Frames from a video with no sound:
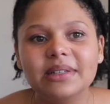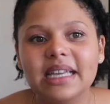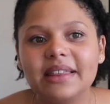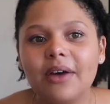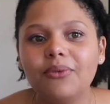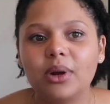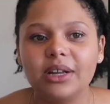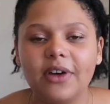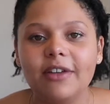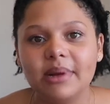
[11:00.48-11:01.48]
would say that
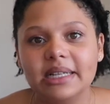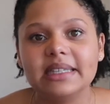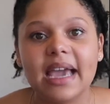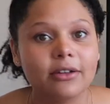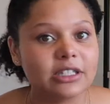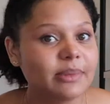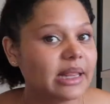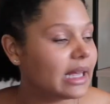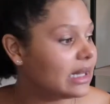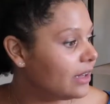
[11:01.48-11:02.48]
45 minutes counts me
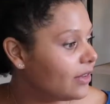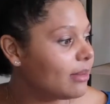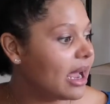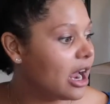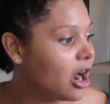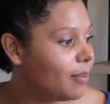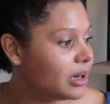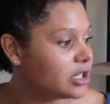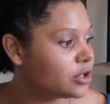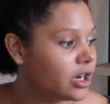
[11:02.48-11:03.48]
like leaving my hair up in
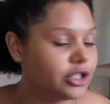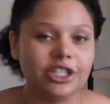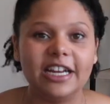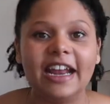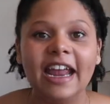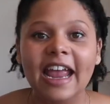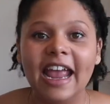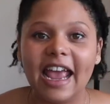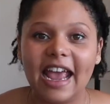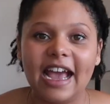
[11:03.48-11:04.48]
a scrunchie
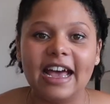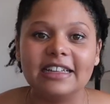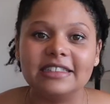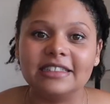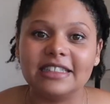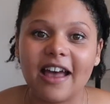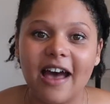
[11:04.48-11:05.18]
and